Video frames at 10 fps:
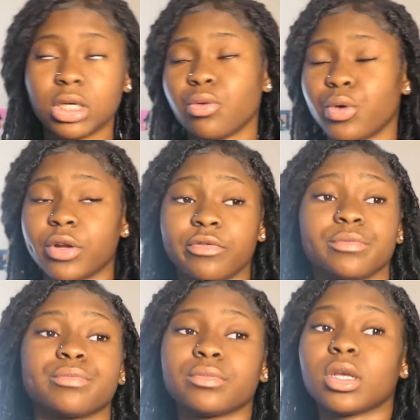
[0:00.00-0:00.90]
whatever.
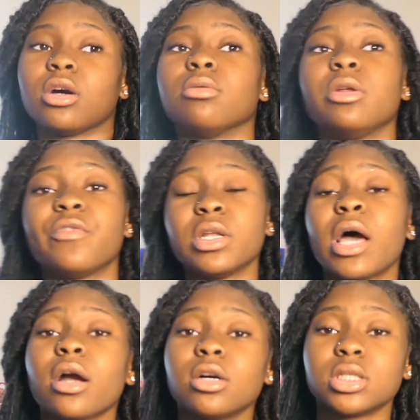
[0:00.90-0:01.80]

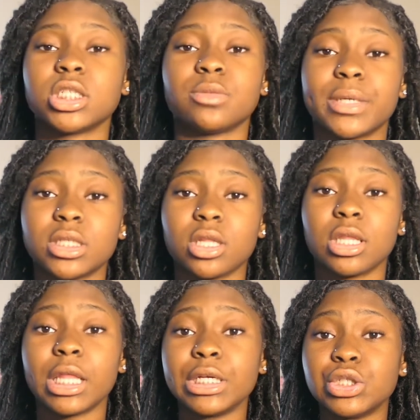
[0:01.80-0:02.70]
Defont.com just basically
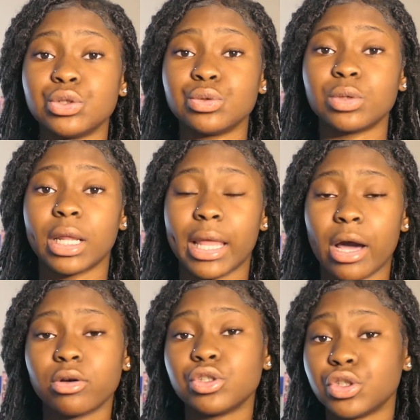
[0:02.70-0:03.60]

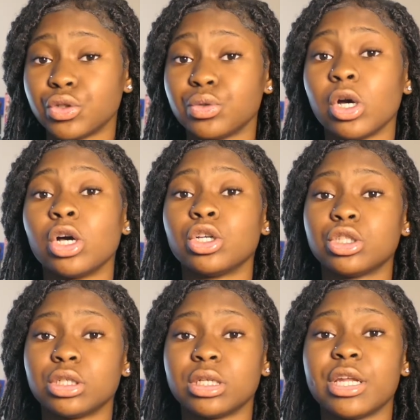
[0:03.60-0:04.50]
allows you
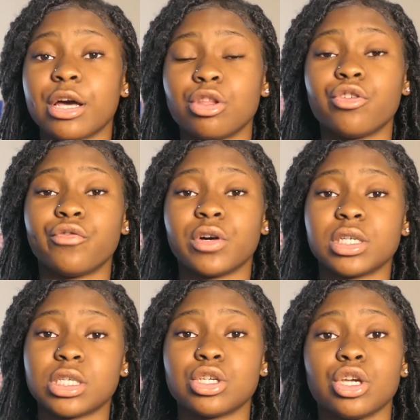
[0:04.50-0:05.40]
to download
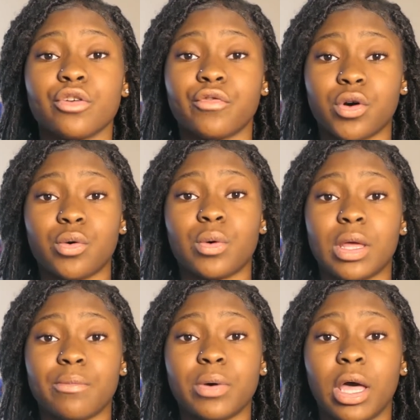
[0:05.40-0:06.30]
fonts to your phone
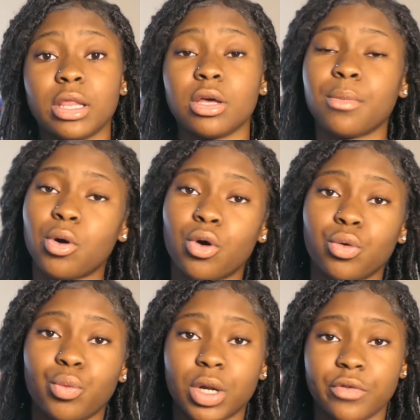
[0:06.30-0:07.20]
and put them
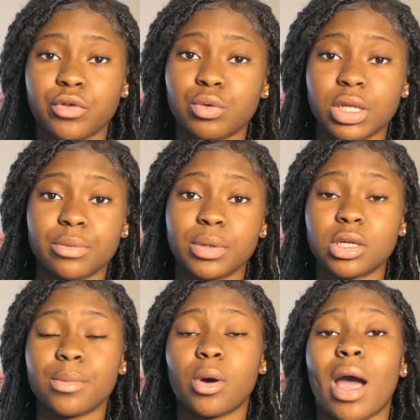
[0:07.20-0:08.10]
on whatever you need to put
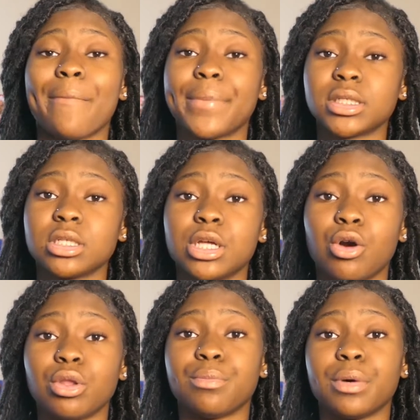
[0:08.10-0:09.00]
them on. I personally
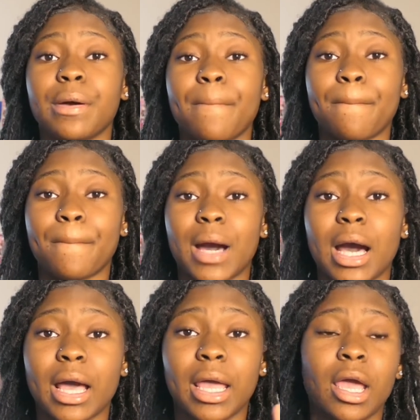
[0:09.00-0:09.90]
only put
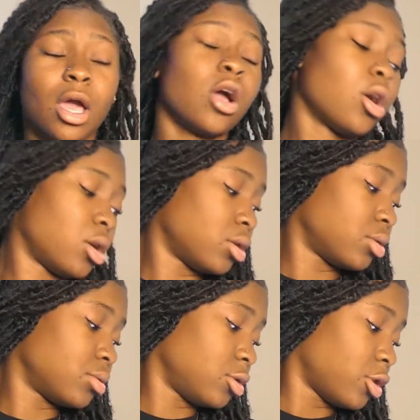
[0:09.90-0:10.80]
my
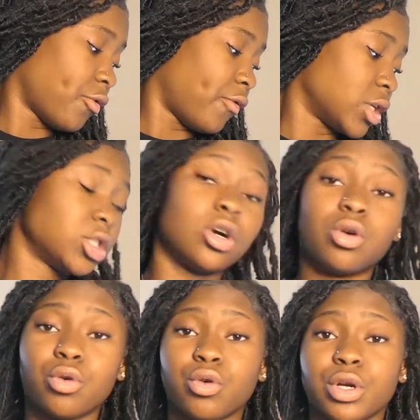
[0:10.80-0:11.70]
Vito
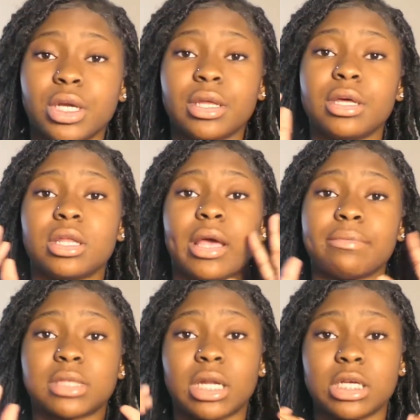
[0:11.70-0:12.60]
or any other
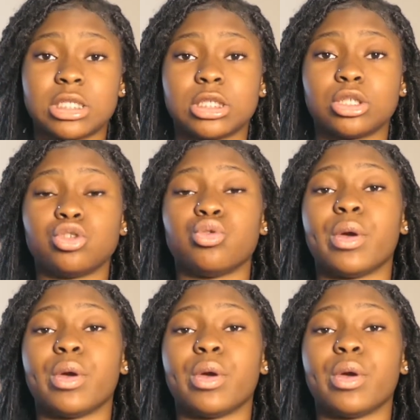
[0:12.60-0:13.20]
apps I need to do